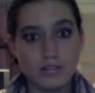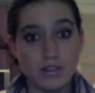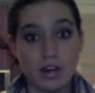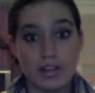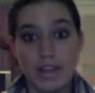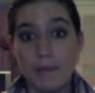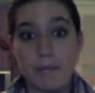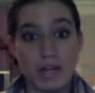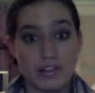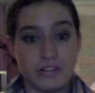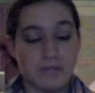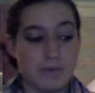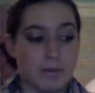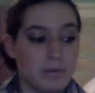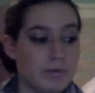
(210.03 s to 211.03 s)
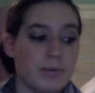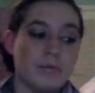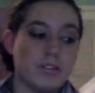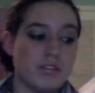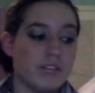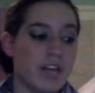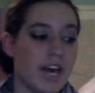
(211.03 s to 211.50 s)
Sorry, that bothers me when
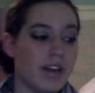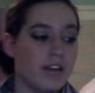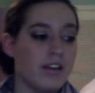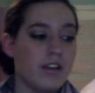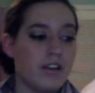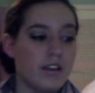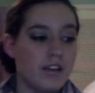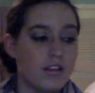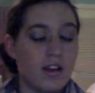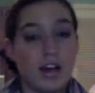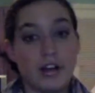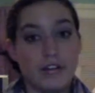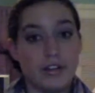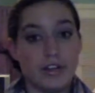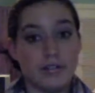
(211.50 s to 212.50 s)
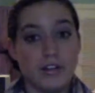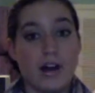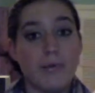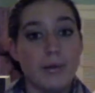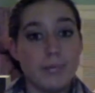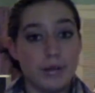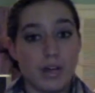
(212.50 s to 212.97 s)
people do that. I don't know.
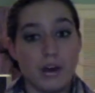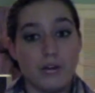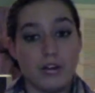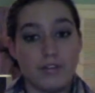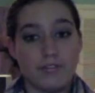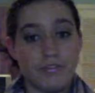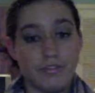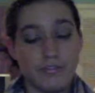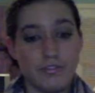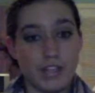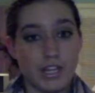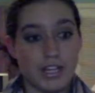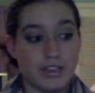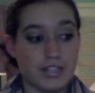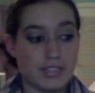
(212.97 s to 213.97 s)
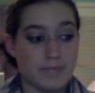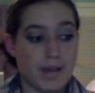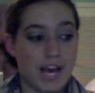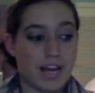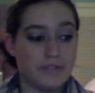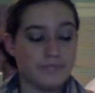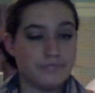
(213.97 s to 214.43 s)
Comment below if you feel like that's
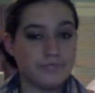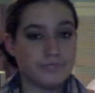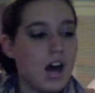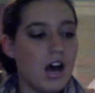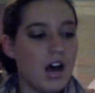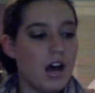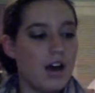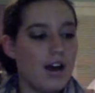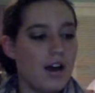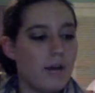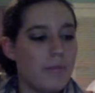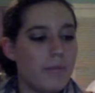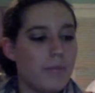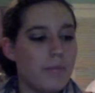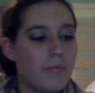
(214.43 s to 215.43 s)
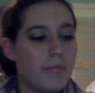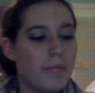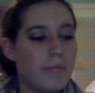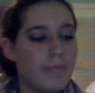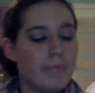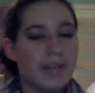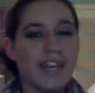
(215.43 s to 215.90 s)
bad.
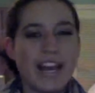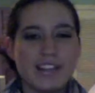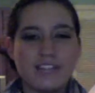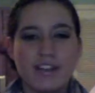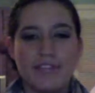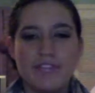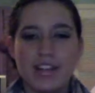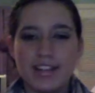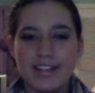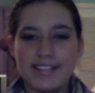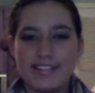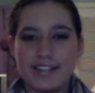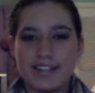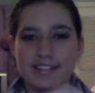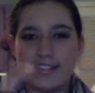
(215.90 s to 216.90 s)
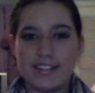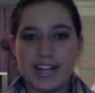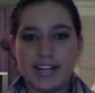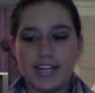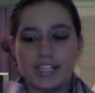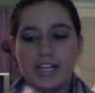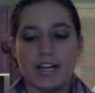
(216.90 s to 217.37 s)
But yeah, so I feel like it's not
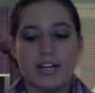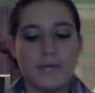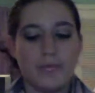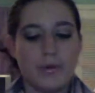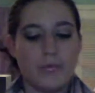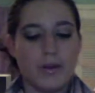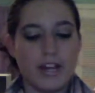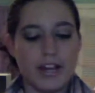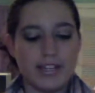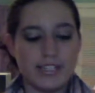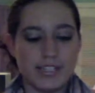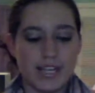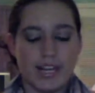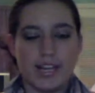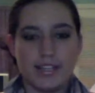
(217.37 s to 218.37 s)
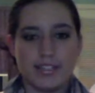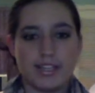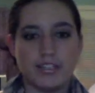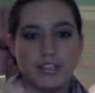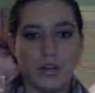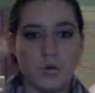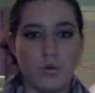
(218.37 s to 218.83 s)
sanitary, but what I did is
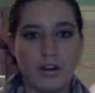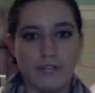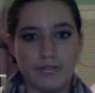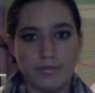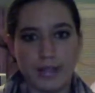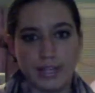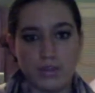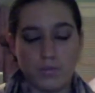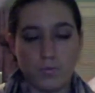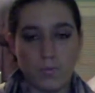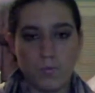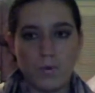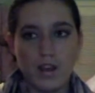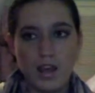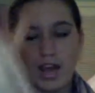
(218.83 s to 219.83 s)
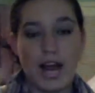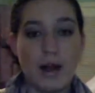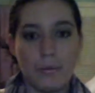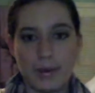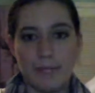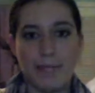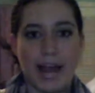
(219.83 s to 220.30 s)
I took one from like
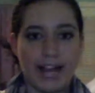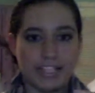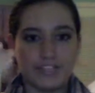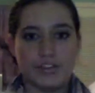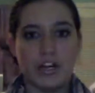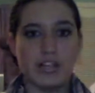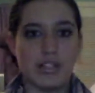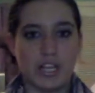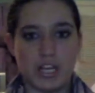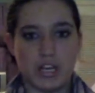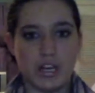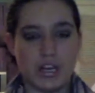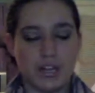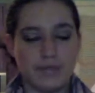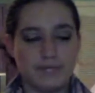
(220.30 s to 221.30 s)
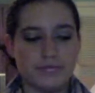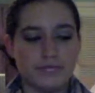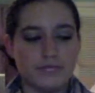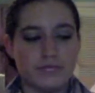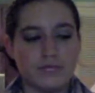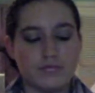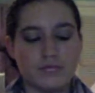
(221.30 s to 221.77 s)
I went back as far as I could.
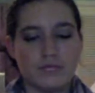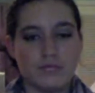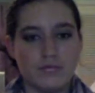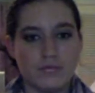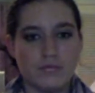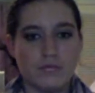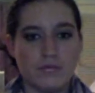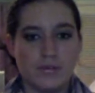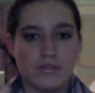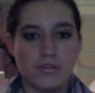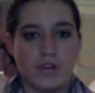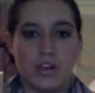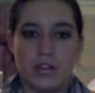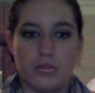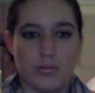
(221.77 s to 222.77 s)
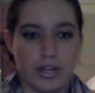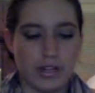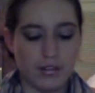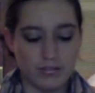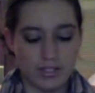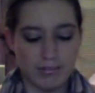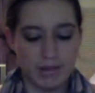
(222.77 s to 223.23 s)
It was only
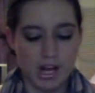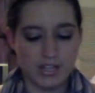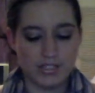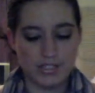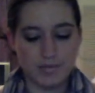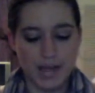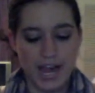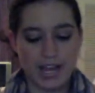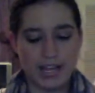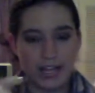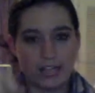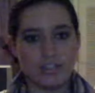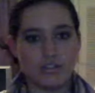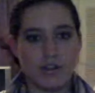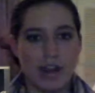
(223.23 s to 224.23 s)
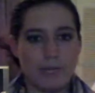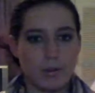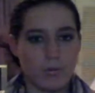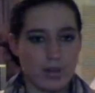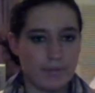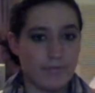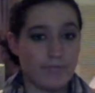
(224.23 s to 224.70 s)
3 lip glosses back, and I just grabbed
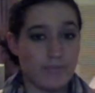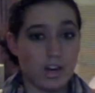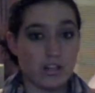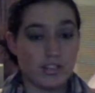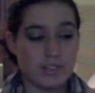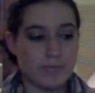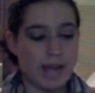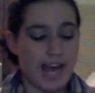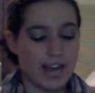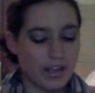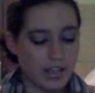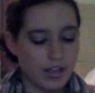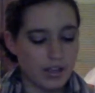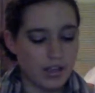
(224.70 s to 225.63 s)
the one farthest back.